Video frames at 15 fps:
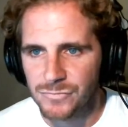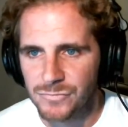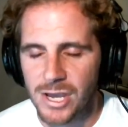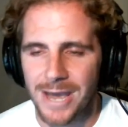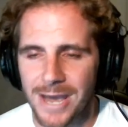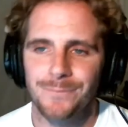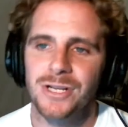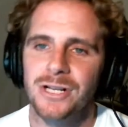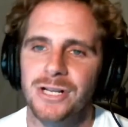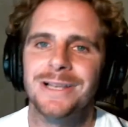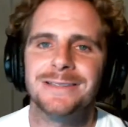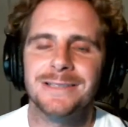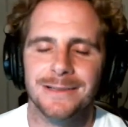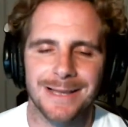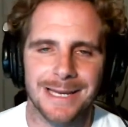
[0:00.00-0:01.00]
Okay,
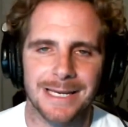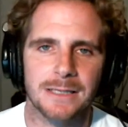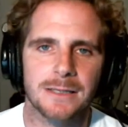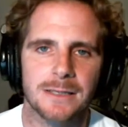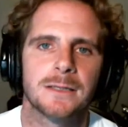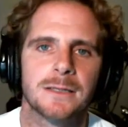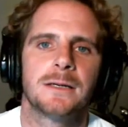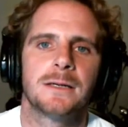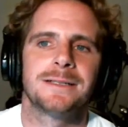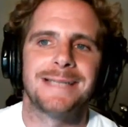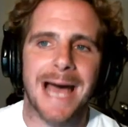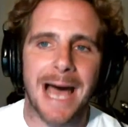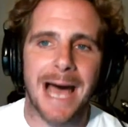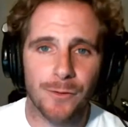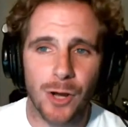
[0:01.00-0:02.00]
click the link
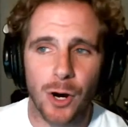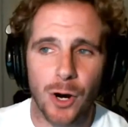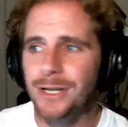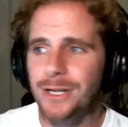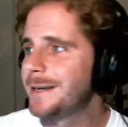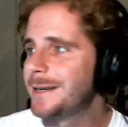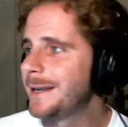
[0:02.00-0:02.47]
download it,